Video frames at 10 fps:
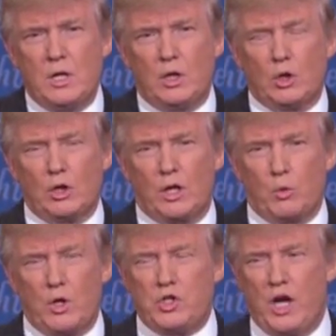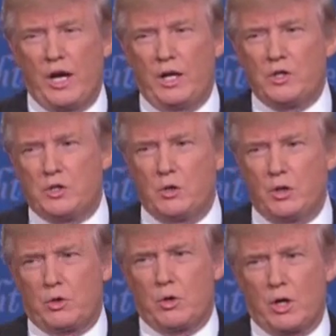You look at what China is
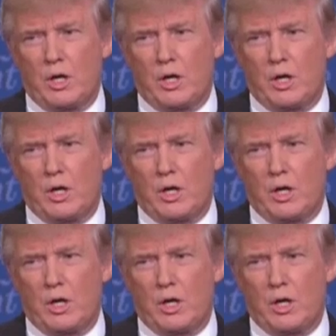doing to our